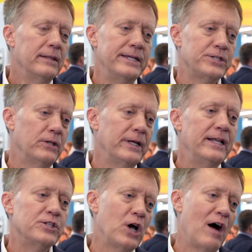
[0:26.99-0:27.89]
These are
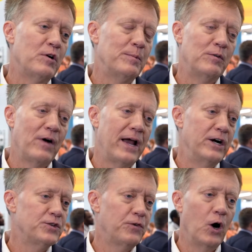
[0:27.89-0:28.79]
leading software
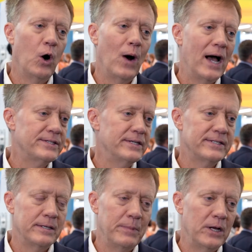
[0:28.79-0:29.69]
providers for
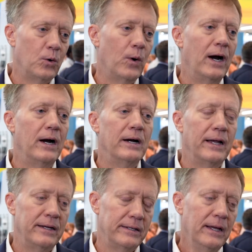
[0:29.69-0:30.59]
OSs and middleware
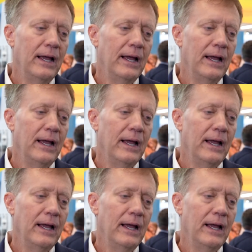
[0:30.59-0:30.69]
and